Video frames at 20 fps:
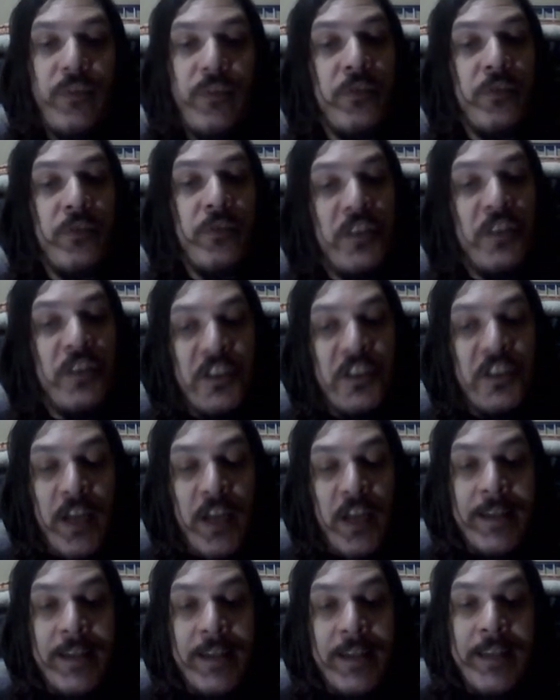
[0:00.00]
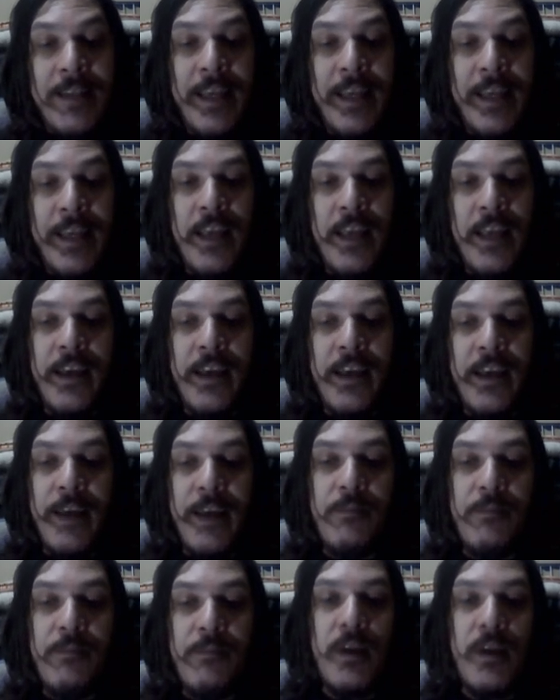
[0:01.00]
this is an attacking
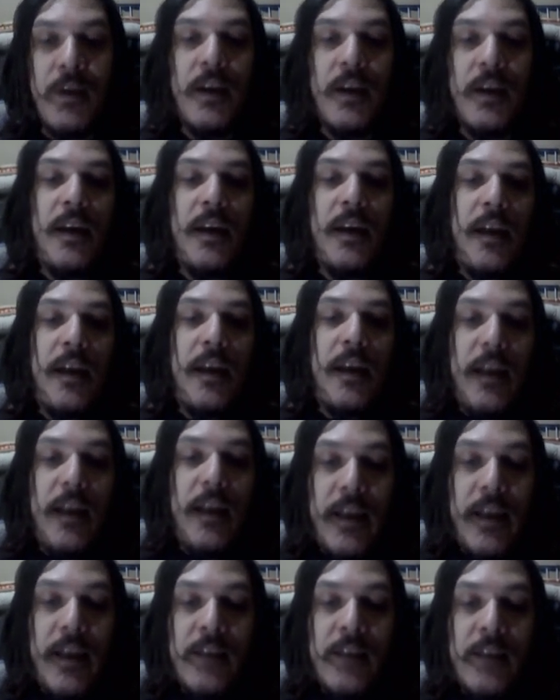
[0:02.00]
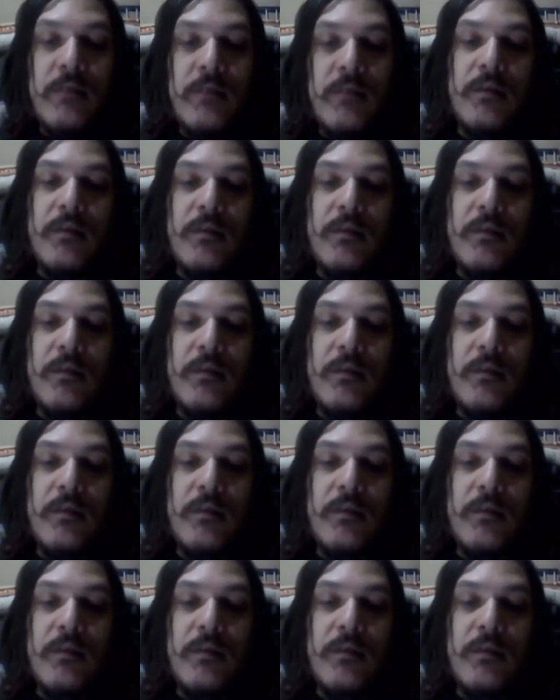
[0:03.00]
game and